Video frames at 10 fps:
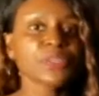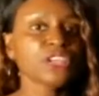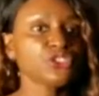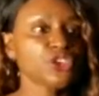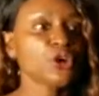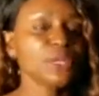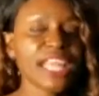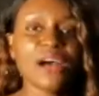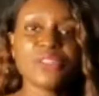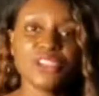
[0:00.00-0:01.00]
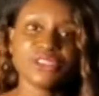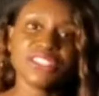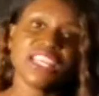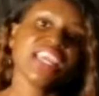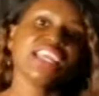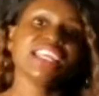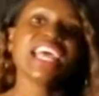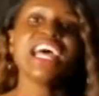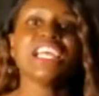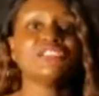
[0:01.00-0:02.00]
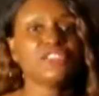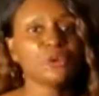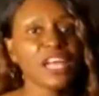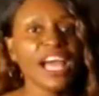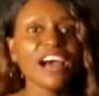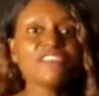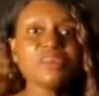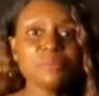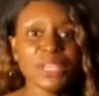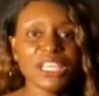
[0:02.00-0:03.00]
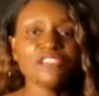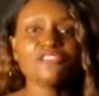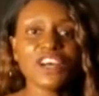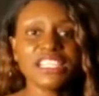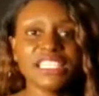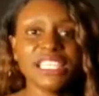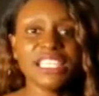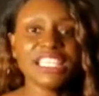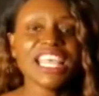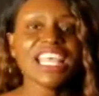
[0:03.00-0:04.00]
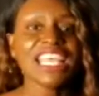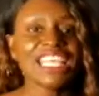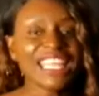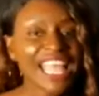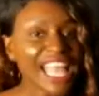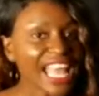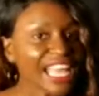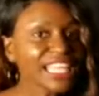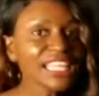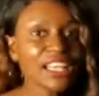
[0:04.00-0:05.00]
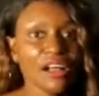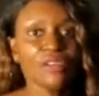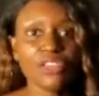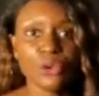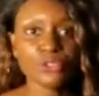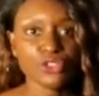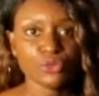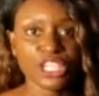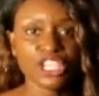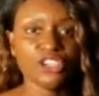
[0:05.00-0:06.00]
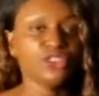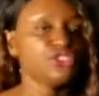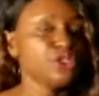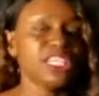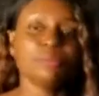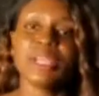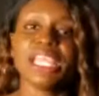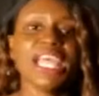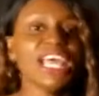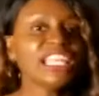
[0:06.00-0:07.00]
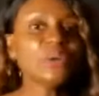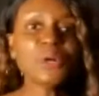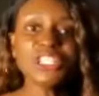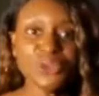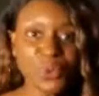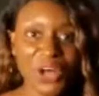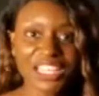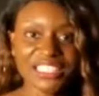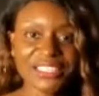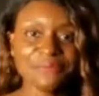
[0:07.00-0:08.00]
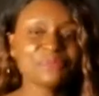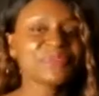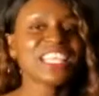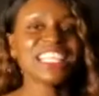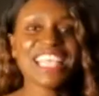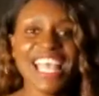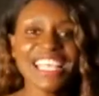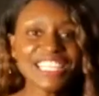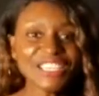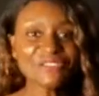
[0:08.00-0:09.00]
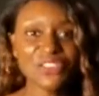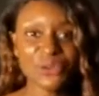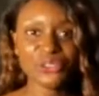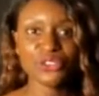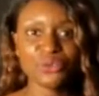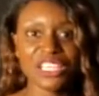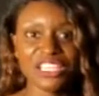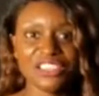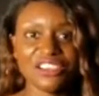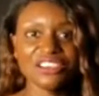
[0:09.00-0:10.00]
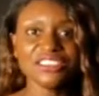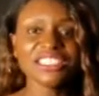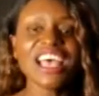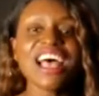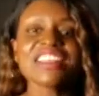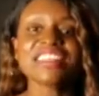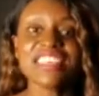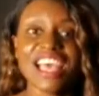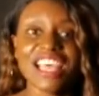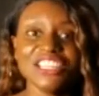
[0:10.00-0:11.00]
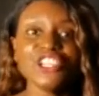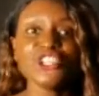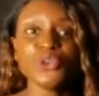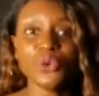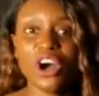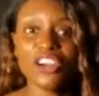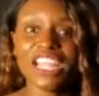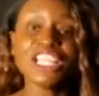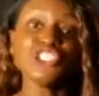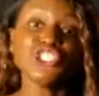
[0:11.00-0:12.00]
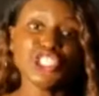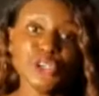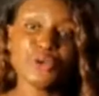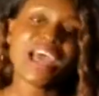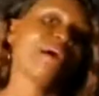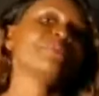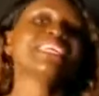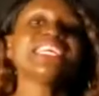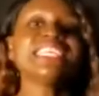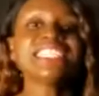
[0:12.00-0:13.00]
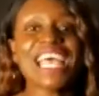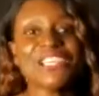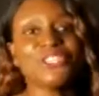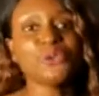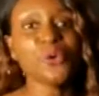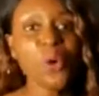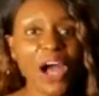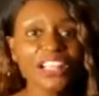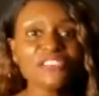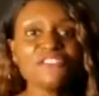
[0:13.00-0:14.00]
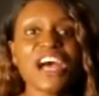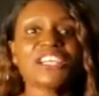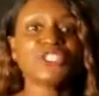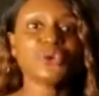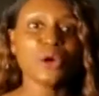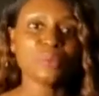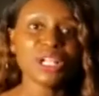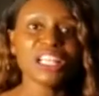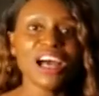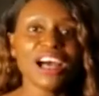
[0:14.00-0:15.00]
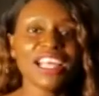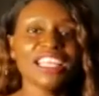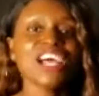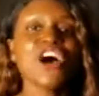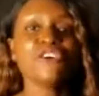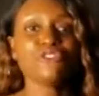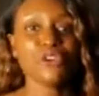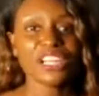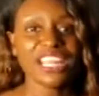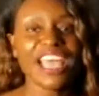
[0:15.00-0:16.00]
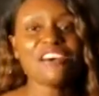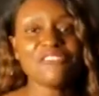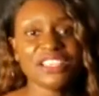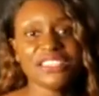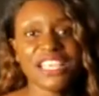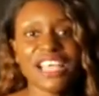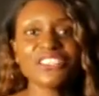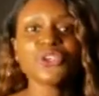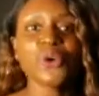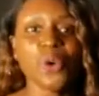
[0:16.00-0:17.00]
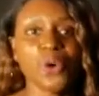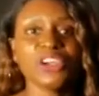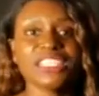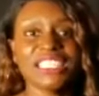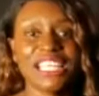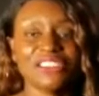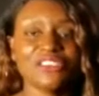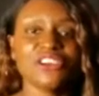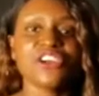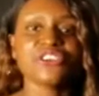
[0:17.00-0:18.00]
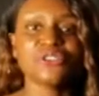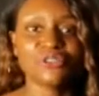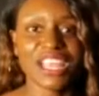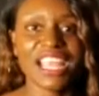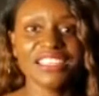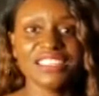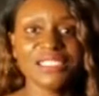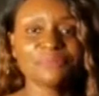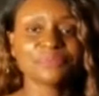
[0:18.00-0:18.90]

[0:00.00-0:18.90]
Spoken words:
So now they're saying if you haven't been funded in any of those 3 years, you can pick anyone you want in any of those 3 years, then you are a new applicant and you qualify to apply for an FSS coordinator grant.